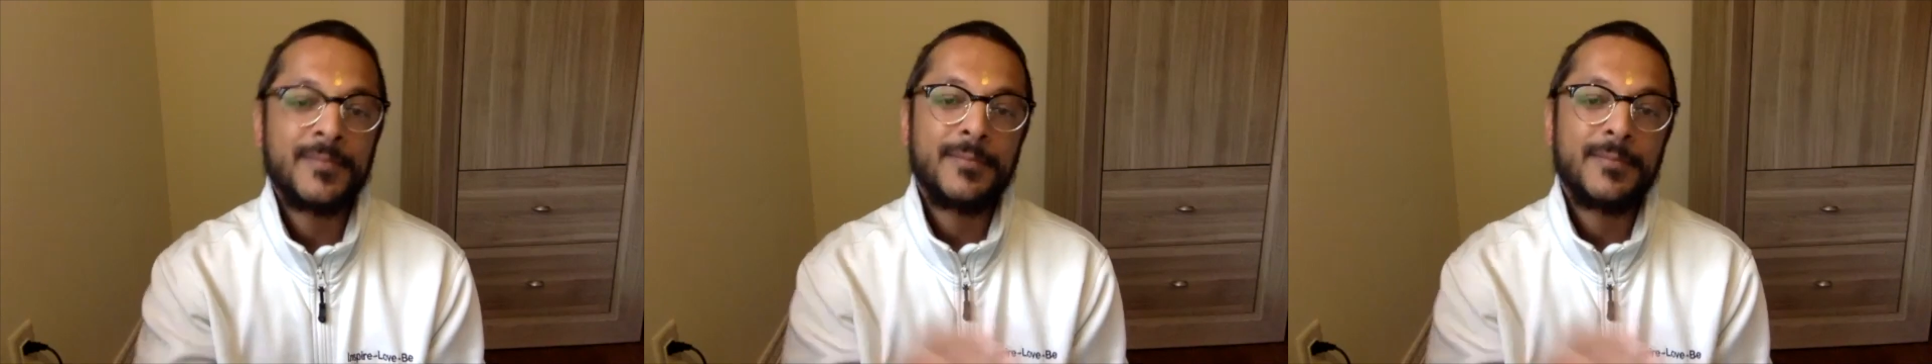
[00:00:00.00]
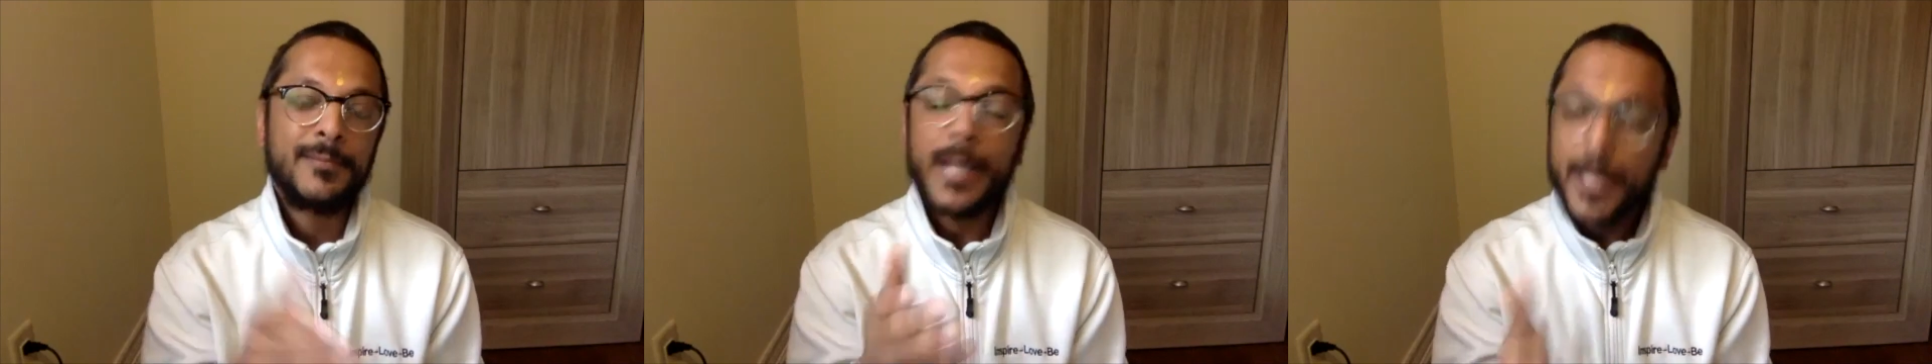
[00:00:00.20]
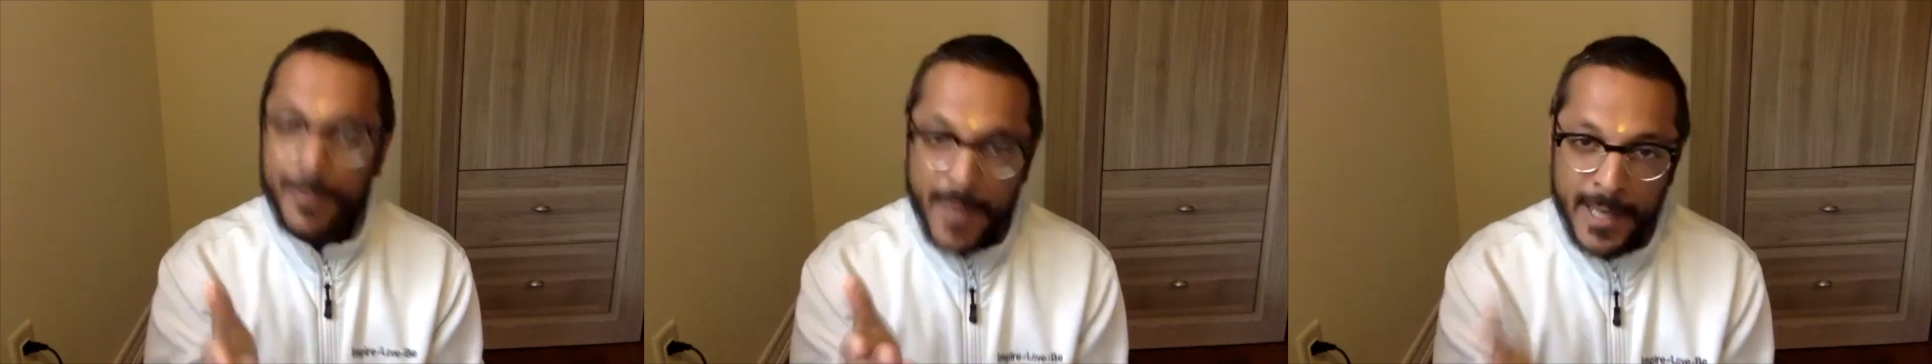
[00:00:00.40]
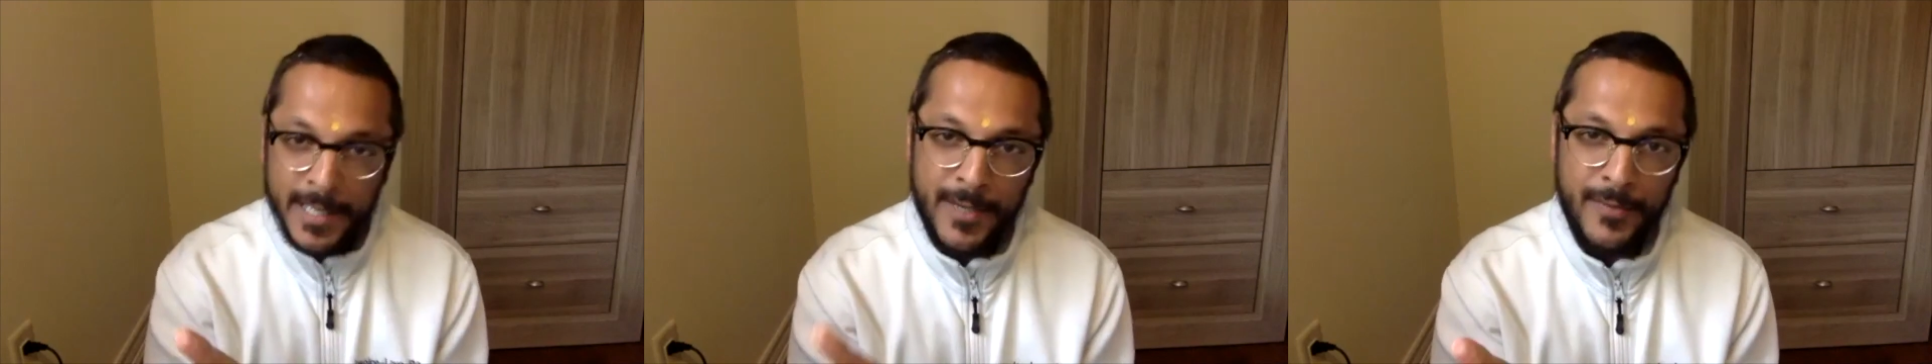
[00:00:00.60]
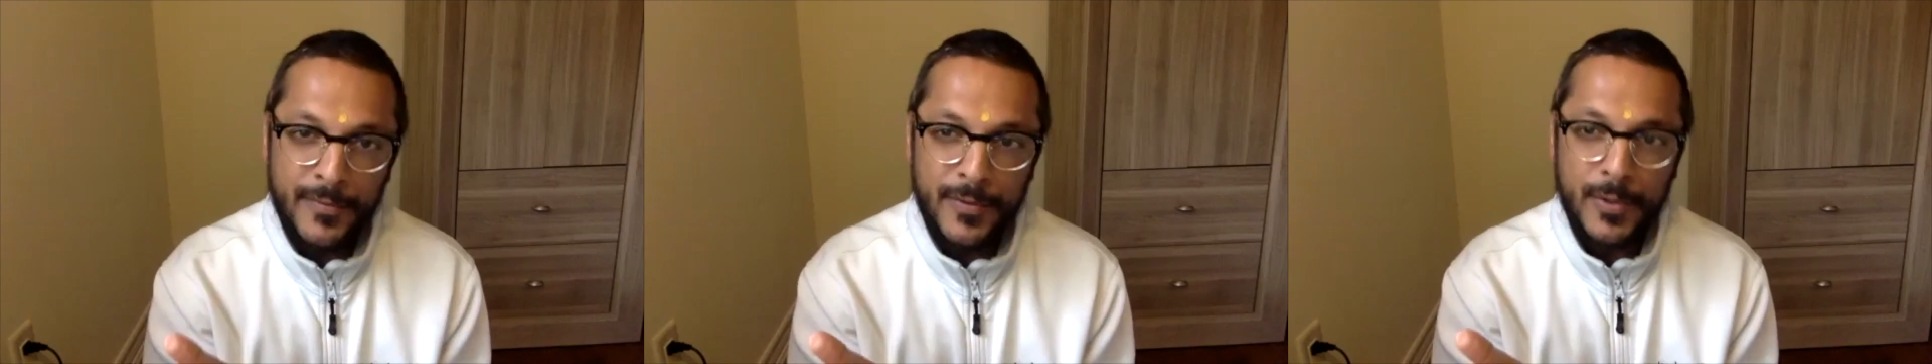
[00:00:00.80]
Like many
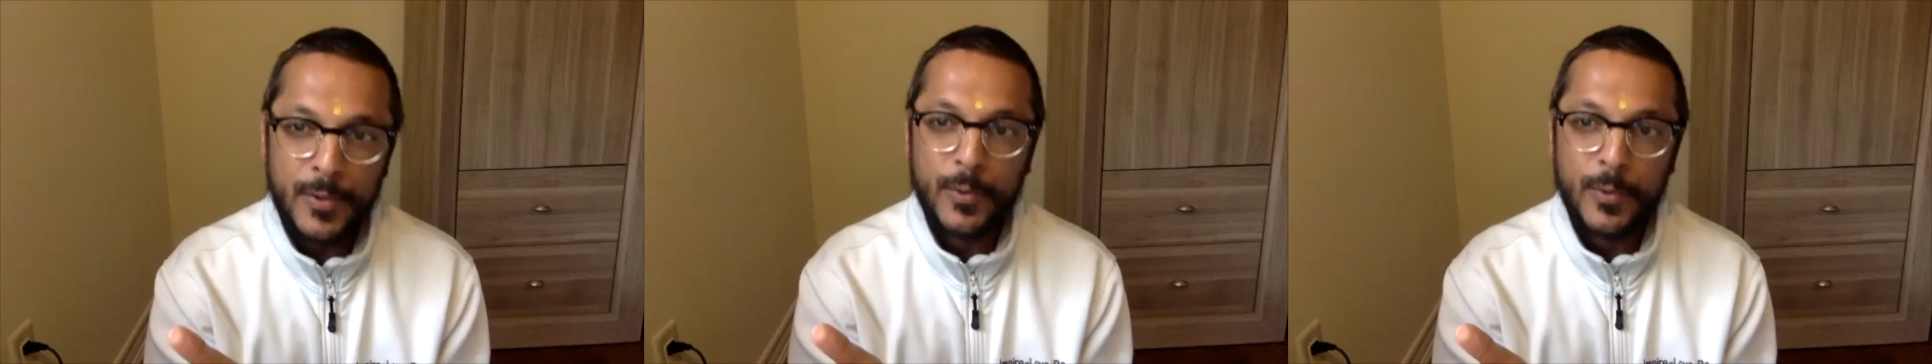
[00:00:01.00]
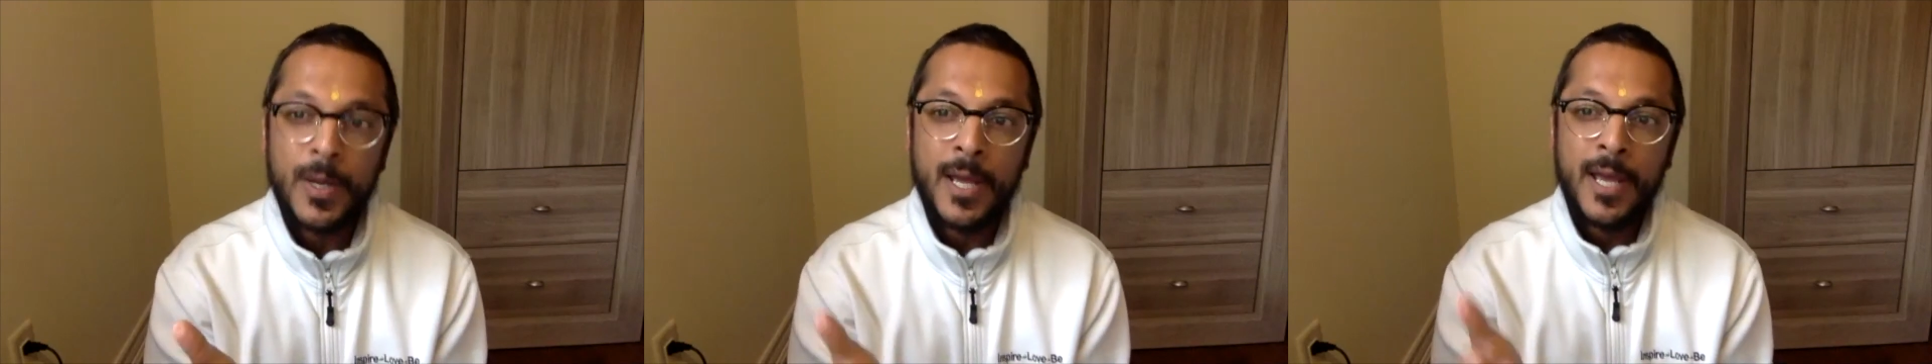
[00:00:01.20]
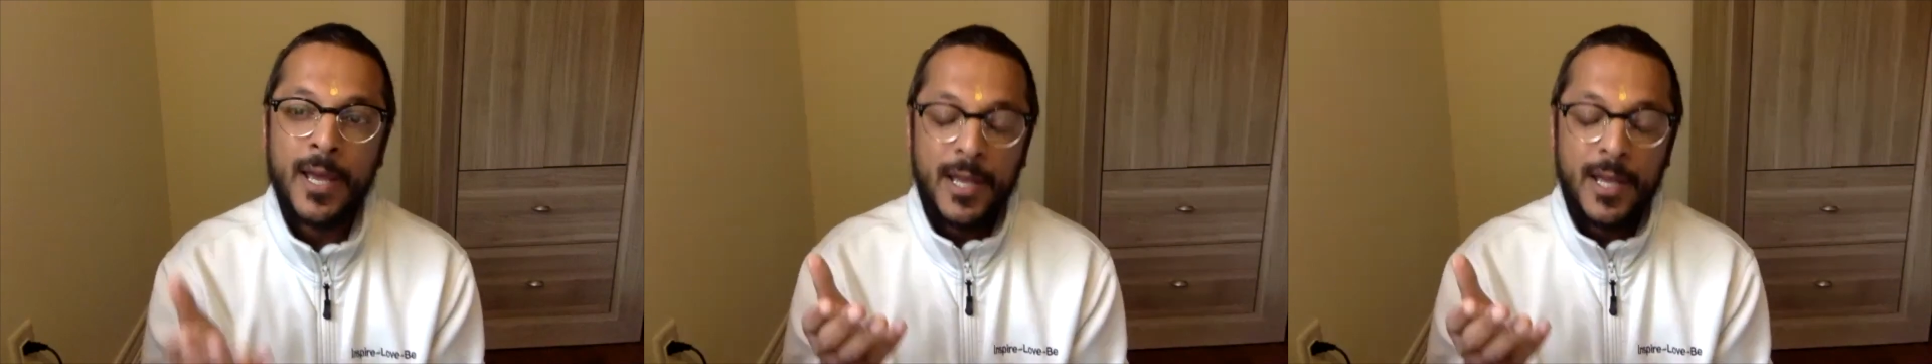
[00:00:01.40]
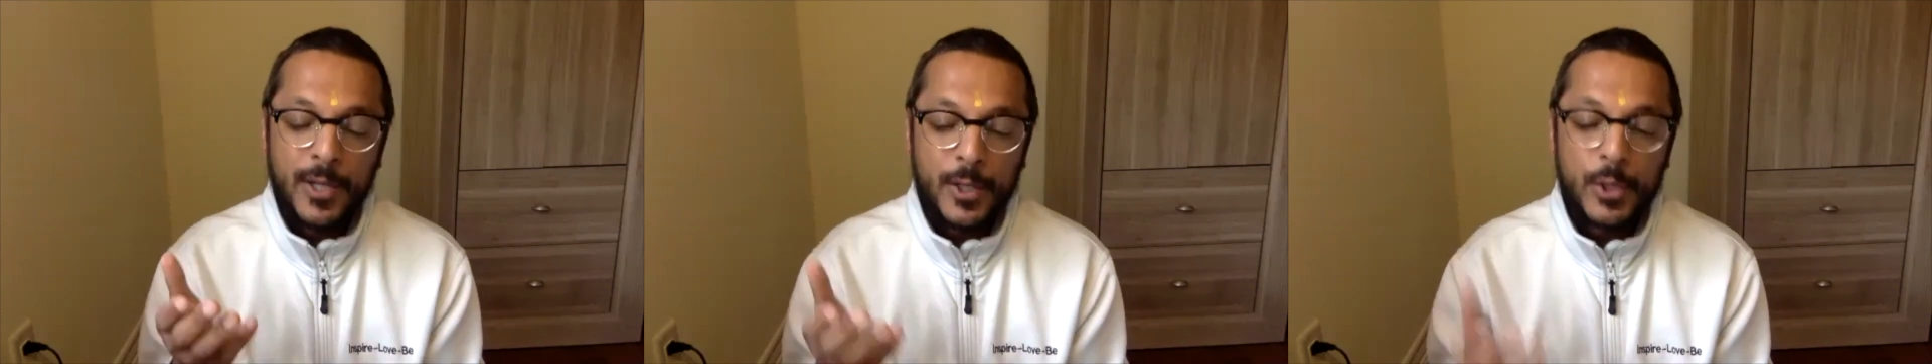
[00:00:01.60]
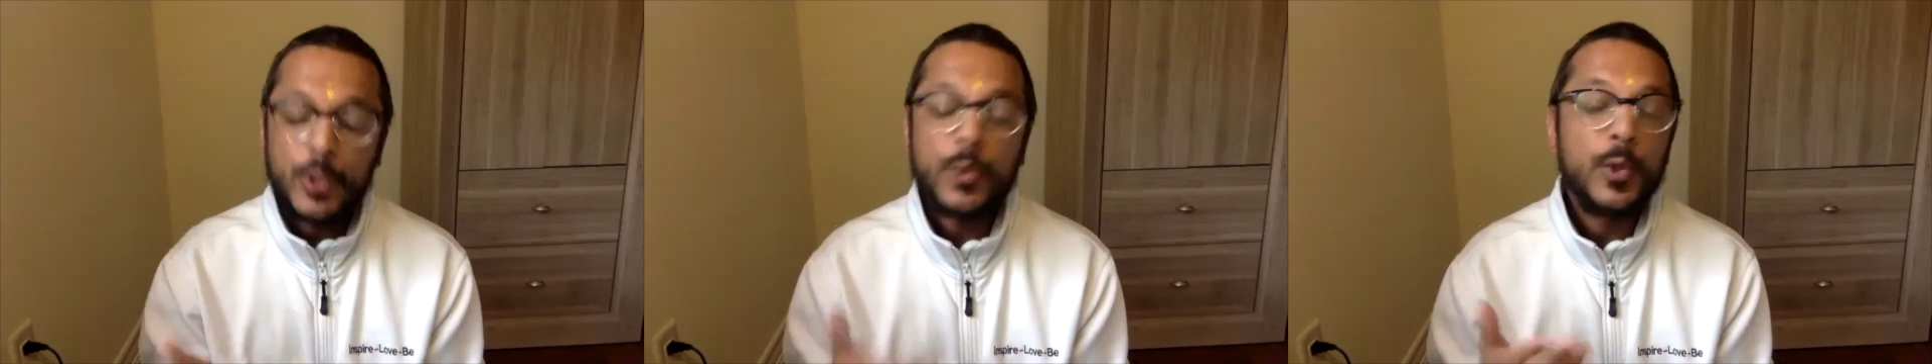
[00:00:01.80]
of you, you